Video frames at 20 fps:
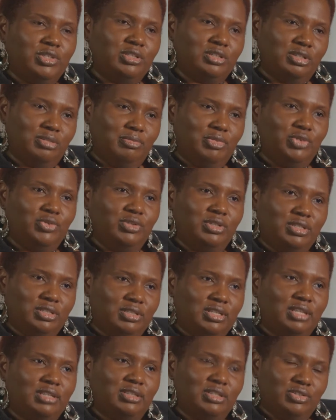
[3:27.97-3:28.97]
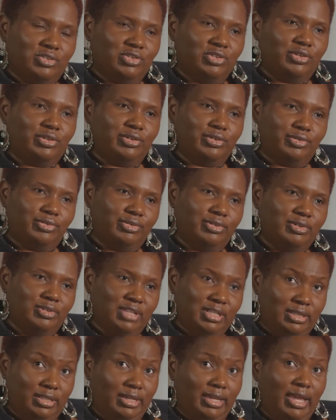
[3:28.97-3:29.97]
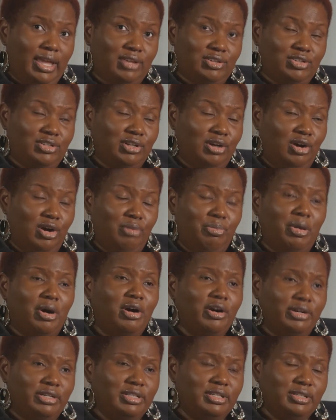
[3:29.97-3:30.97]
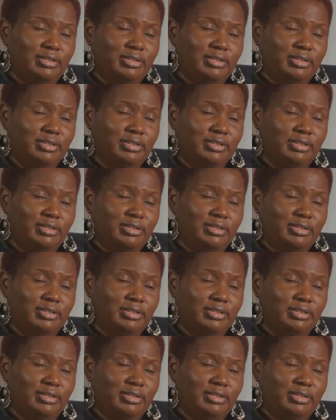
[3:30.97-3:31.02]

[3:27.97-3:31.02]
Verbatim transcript: with the communities that they serve, that they actually are a part